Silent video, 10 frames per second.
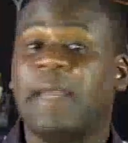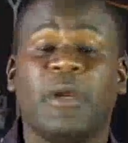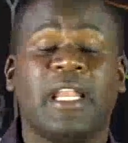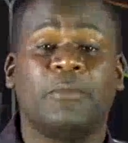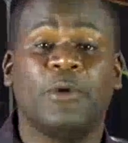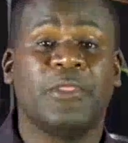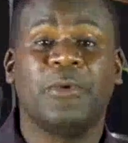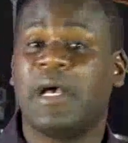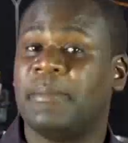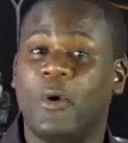time when I'm with
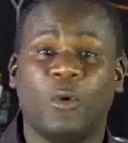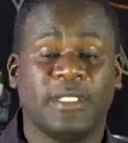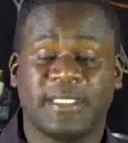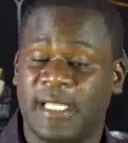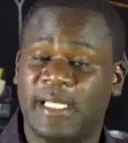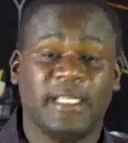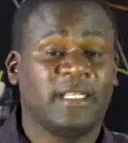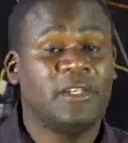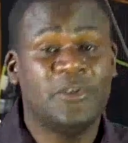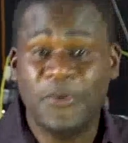you, I'm always learning
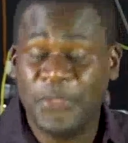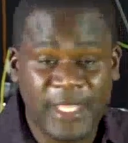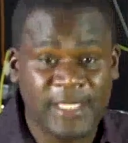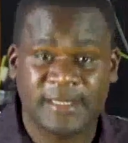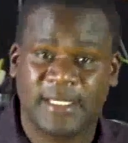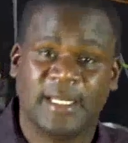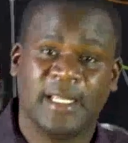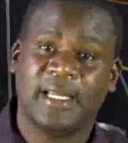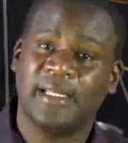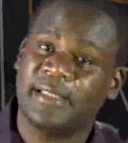new things, and I
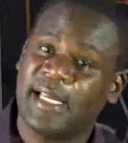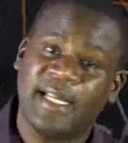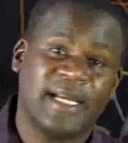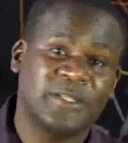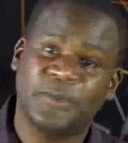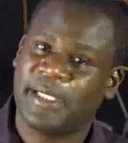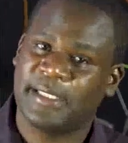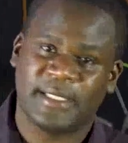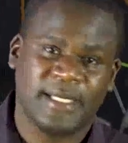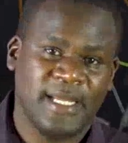can't
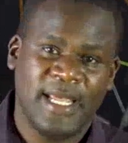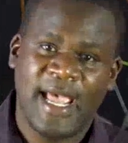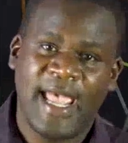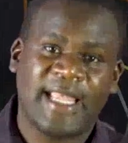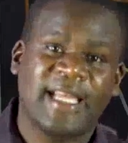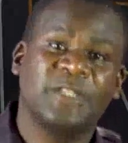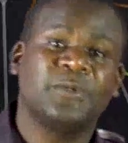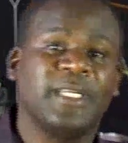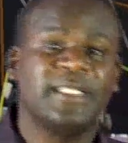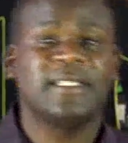wait. I can't
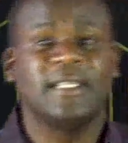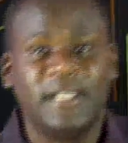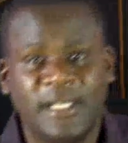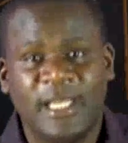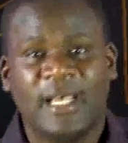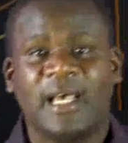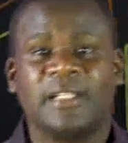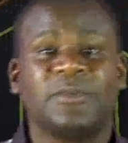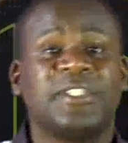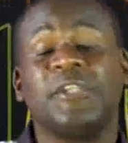wait
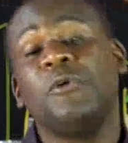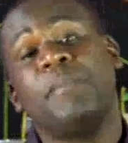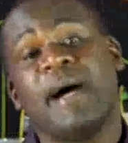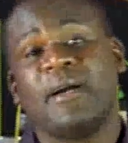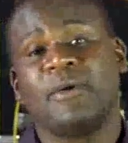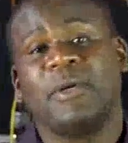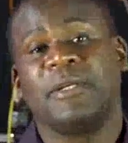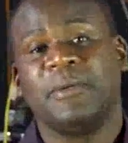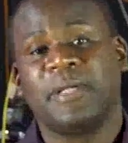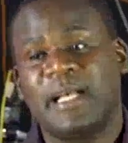to see you back when
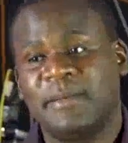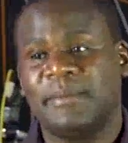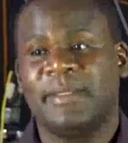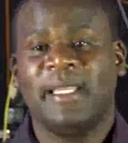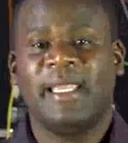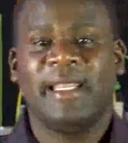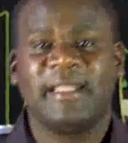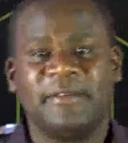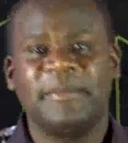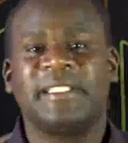you come
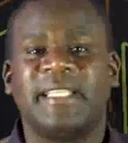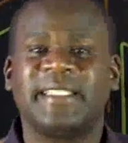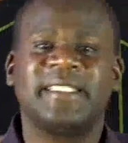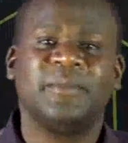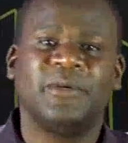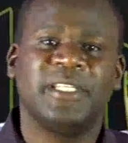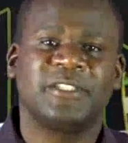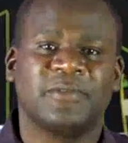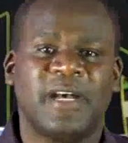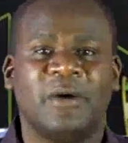and give me
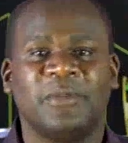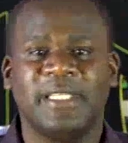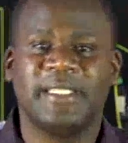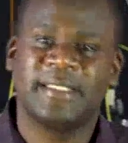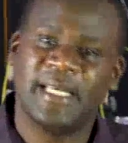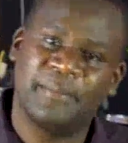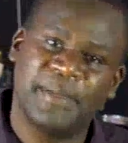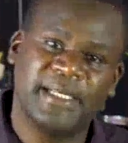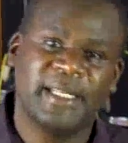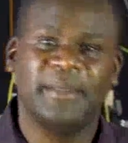testimonies of how this
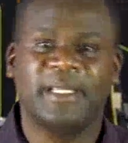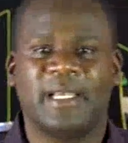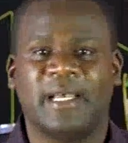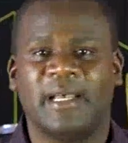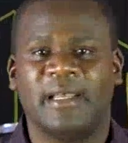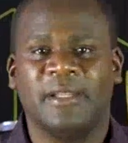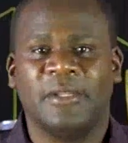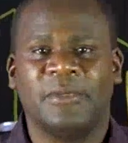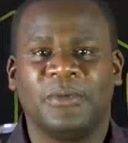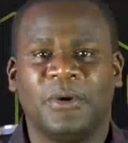pandemic,
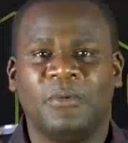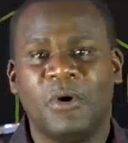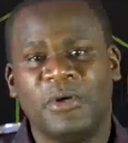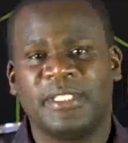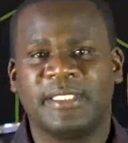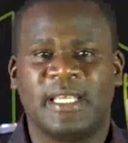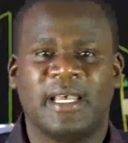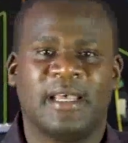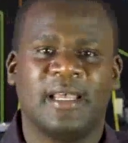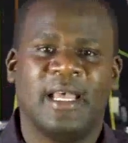was,
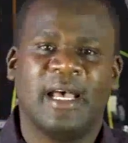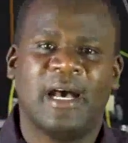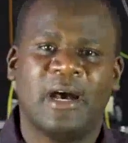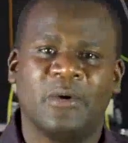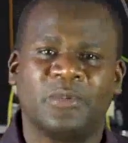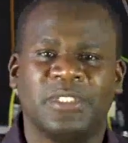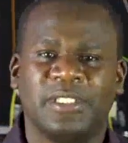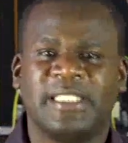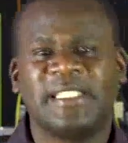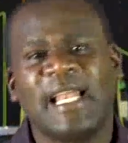how
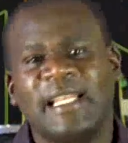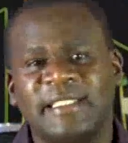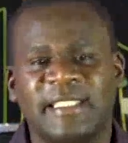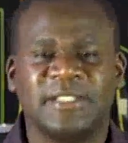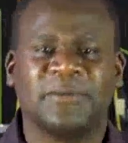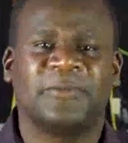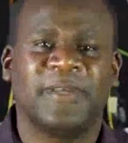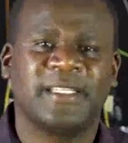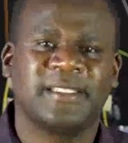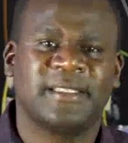the challenges you
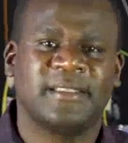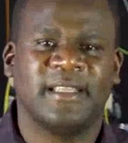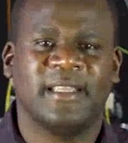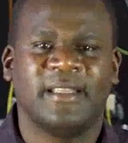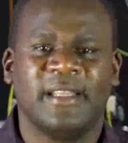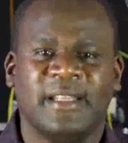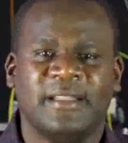faced, the